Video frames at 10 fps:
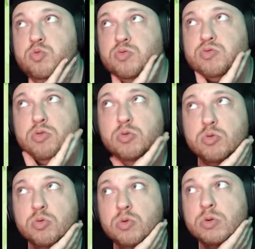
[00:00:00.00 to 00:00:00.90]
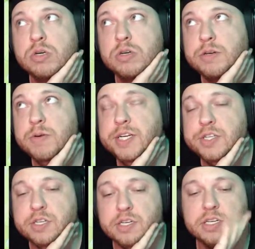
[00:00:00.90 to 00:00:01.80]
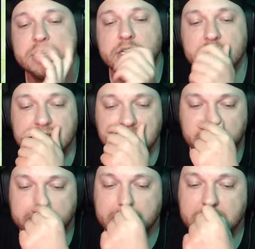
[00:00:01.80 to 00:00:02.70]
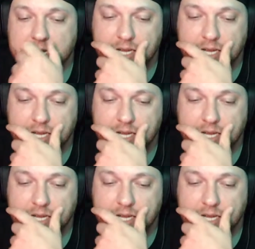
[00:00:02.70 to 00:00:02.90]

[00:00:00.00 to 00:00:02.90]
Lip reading: good question. I mean,